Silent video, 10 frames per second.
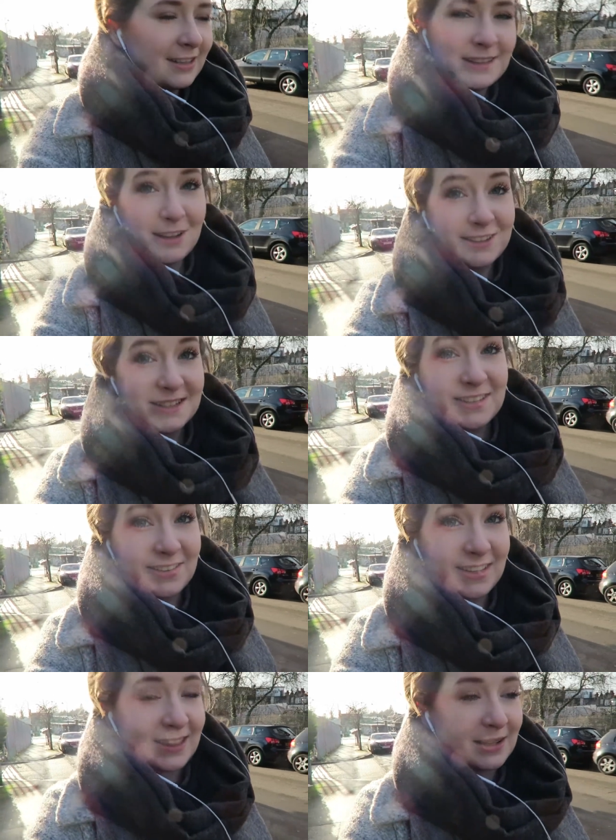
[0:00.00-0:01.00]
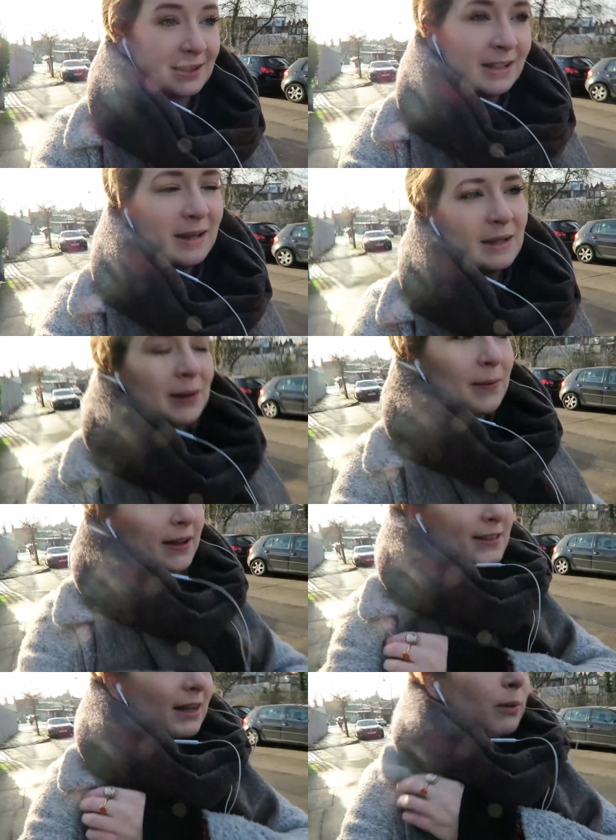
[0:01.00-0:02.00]
I didn't get ID'd or anything, but I
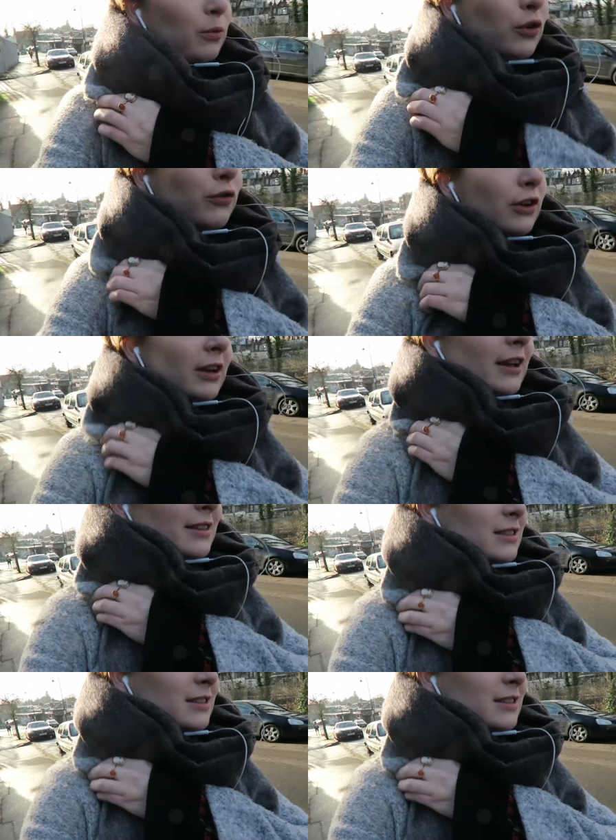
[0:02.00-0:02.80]
had to get approval at like the